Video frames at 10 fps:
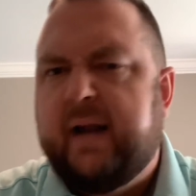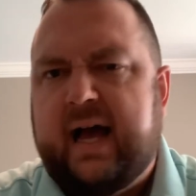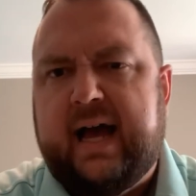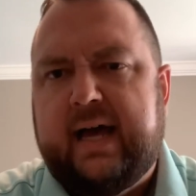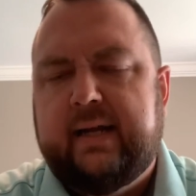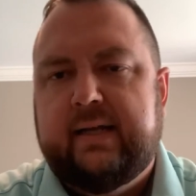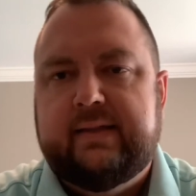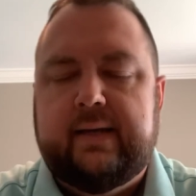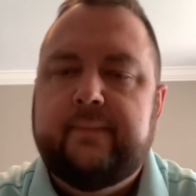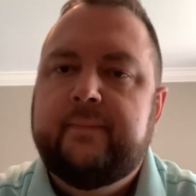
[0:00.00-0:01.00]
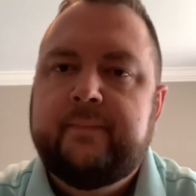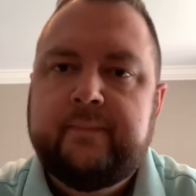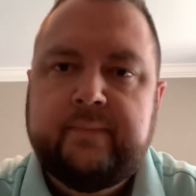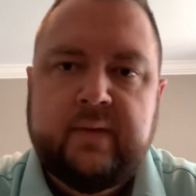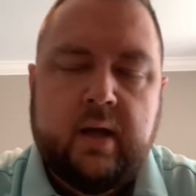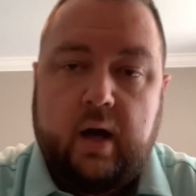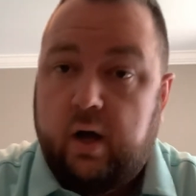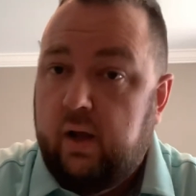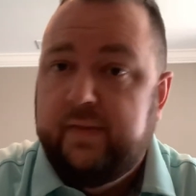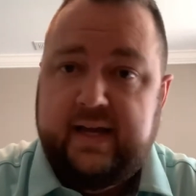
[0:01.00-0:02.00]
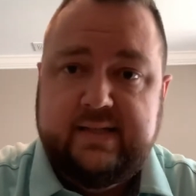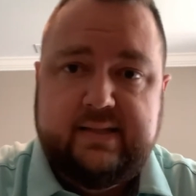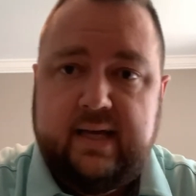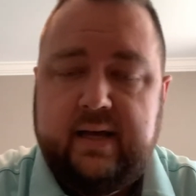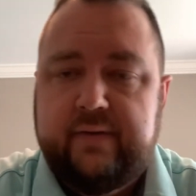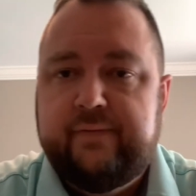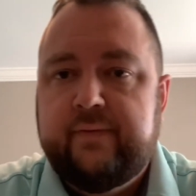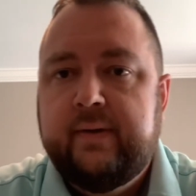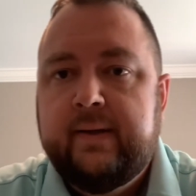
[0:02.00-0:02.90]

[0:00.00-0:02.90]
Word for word: but I hadn't let that all that stuff.